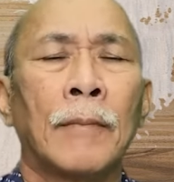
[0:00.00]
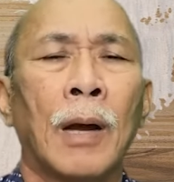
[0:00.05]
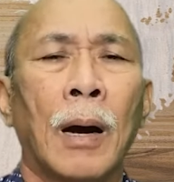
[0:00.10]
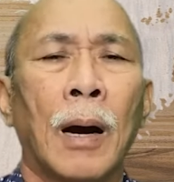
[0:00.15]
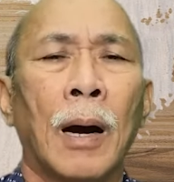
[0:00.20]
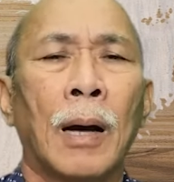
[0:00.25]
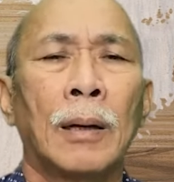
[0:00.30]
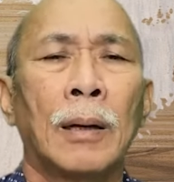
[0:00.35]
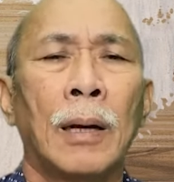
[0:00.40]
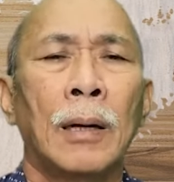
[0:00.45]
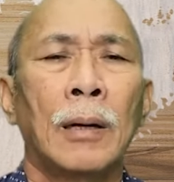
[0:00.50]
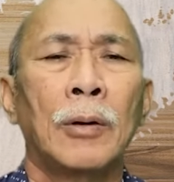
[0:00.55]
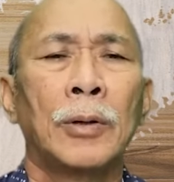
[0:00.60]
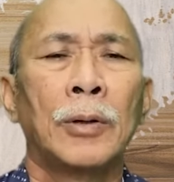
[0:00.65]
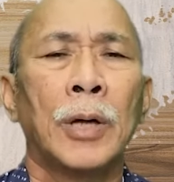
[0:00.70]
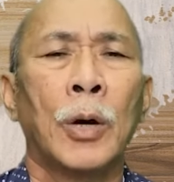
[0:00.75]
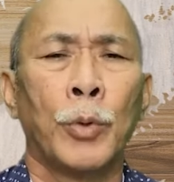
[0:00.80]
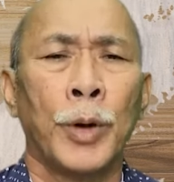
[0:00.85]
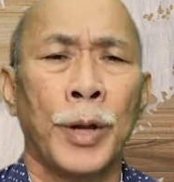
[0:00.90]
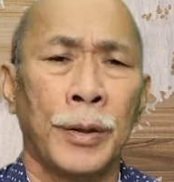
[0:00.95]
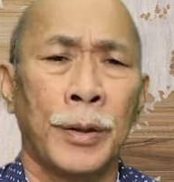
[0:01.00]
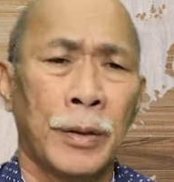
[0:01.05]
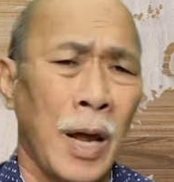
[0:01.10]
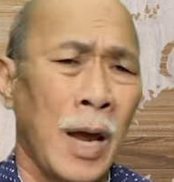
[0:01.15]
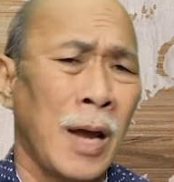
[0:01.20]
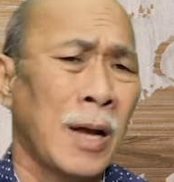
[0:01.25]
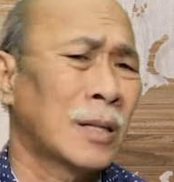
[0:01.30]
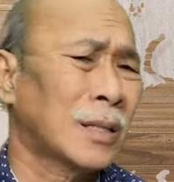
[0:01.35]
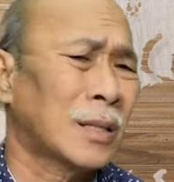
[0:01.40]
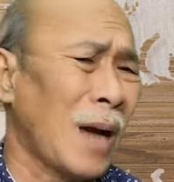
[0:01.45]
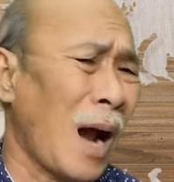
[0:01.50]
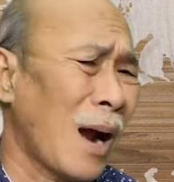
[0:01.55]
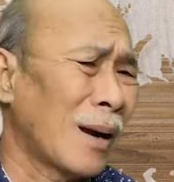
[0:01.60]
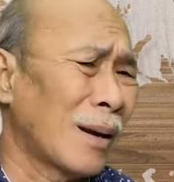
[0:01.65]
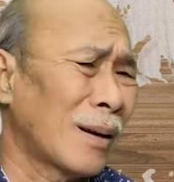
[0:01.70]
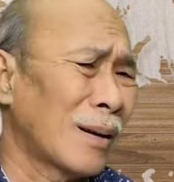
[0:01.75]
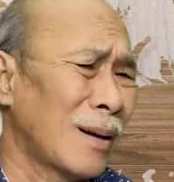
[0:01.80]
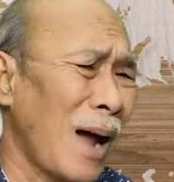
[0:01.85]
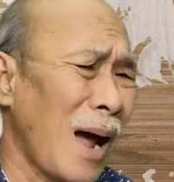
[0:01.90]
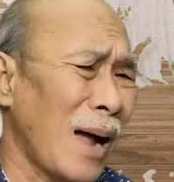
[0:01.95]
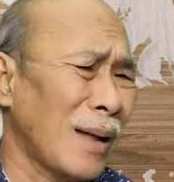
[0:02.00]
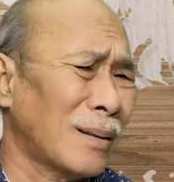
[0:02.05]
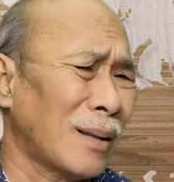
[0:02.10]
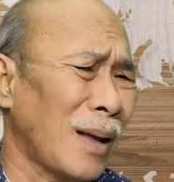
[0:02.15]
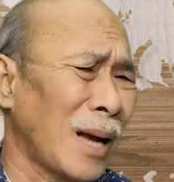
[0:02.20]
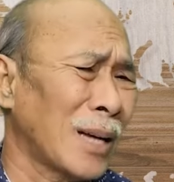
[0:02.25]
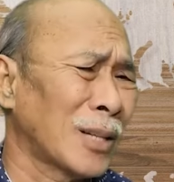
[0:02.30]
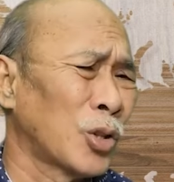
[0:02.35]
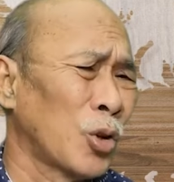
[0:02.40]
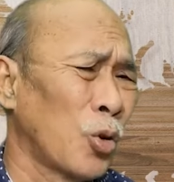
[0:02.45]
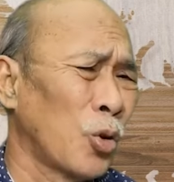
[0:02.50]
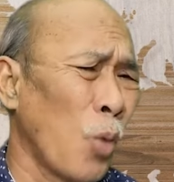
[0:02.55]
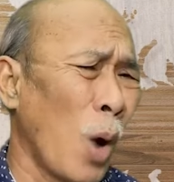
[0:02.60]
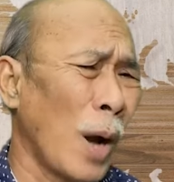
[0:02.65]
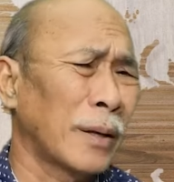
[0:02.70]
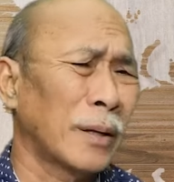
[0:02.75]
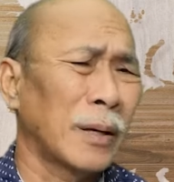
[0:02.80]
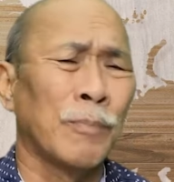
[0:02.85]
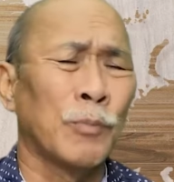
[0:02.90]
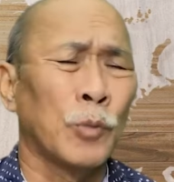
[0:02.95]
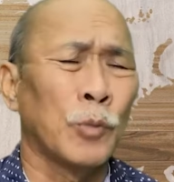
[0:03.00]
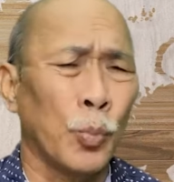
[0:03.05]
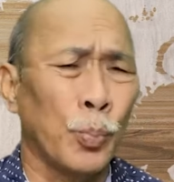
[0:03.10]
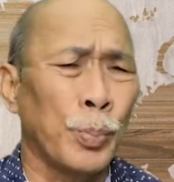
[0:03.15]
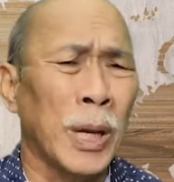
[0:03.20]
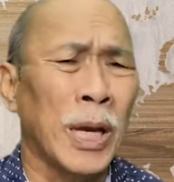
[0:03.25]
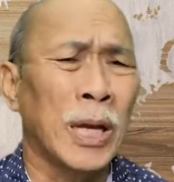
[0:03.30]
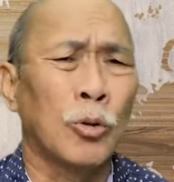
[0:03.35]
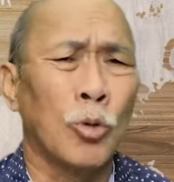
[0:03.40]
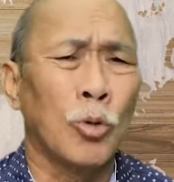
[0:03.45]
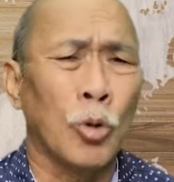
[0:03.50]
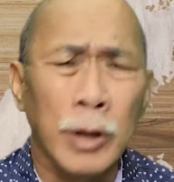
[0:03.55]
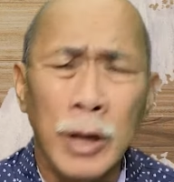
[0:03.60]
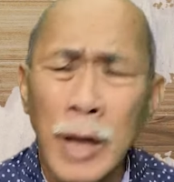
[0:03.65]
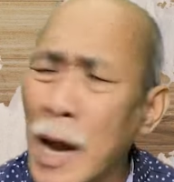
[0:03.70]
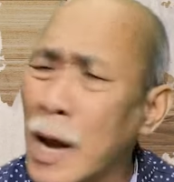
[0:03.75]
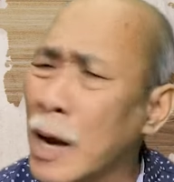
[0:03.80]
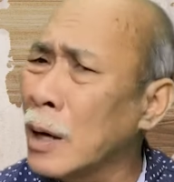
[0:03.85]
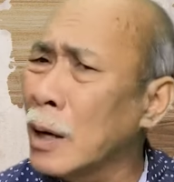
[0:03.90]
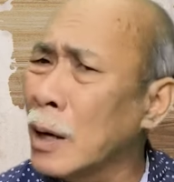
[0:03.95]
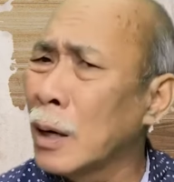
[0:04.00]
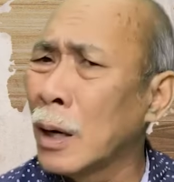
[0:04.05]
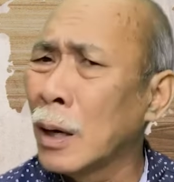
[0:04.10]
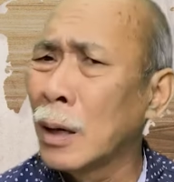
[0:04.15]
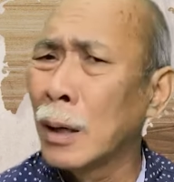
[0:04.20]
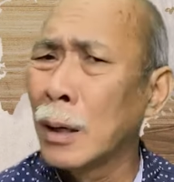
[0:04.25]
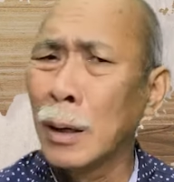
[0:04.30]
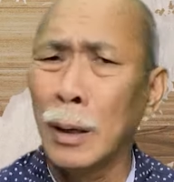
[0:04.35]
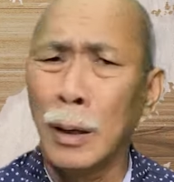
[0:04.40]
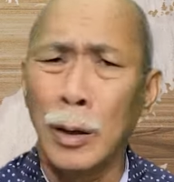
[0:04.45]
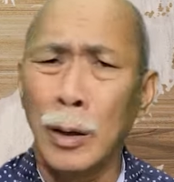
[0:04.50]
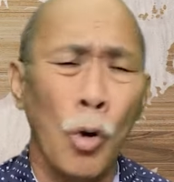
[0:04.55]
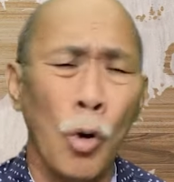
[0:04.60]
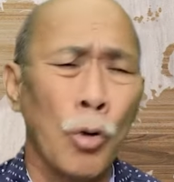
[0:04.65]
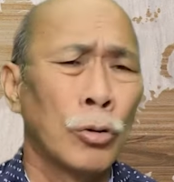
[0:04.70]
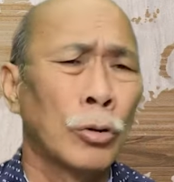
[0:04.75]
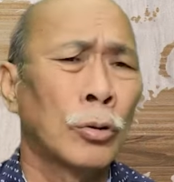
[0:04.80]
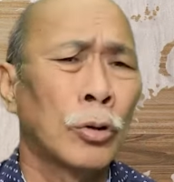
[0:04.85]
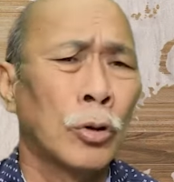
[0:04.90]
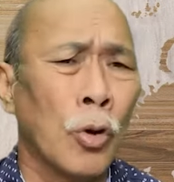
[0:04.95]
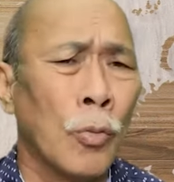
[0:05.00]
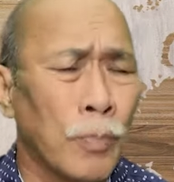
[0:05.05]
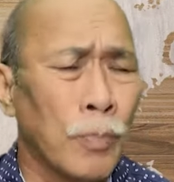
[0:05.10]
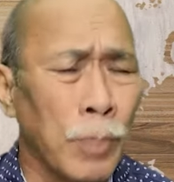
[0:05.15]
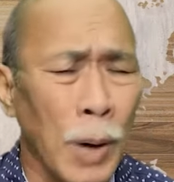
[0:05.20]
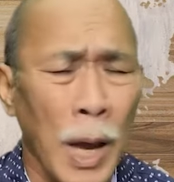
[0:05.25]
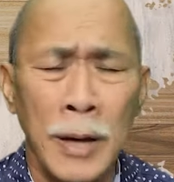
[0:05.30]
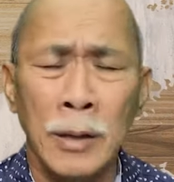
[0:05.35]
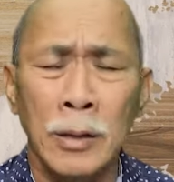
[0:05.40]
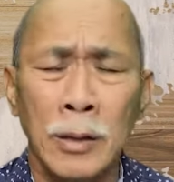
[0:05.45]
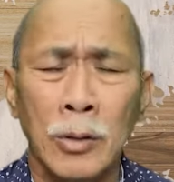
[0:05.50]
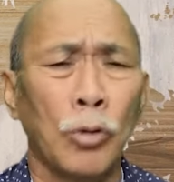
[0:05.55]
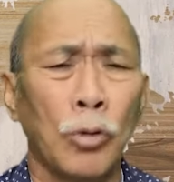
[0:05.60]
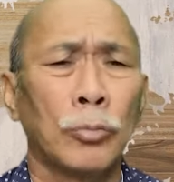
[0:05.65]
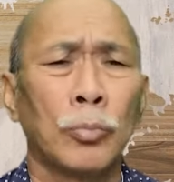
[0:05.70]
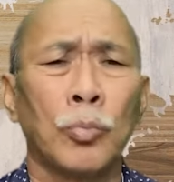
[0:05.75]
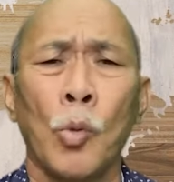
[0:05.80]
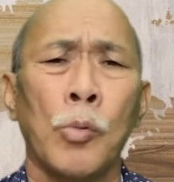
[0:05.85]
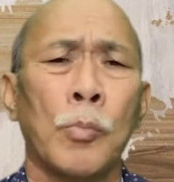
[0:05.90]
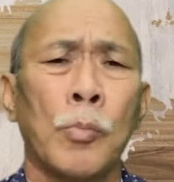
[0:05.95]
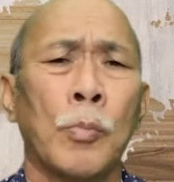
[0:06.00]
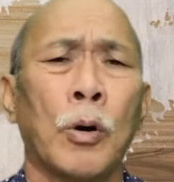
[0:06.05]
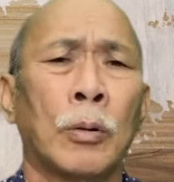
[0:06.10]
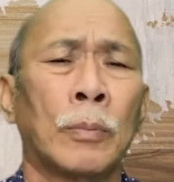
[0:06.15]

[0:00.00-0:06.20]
Hallelujah. When things are not as you want them to be today, don't complain. Don't murmur.